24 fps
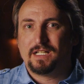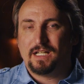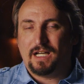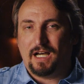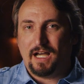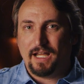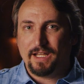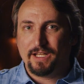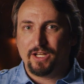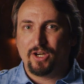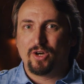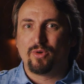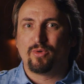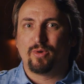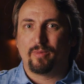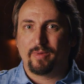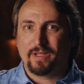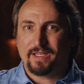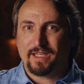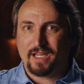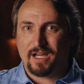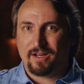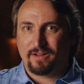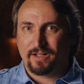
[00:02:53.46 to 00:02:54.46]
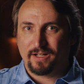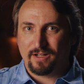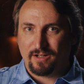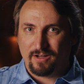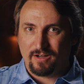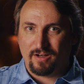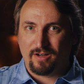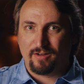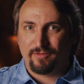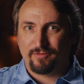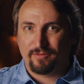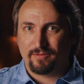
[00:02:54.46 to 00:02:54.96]
I know when we count it
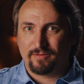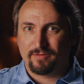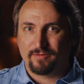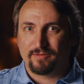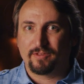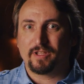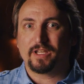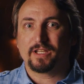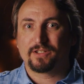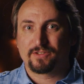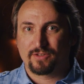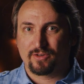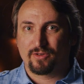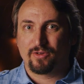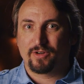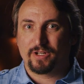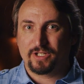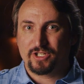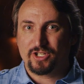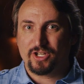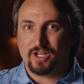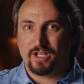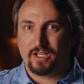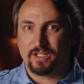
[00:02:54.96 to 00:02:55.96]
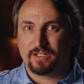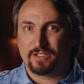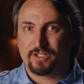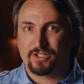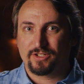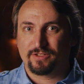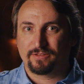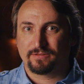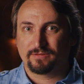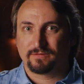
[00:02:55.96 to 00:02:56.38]
off, things are going to change.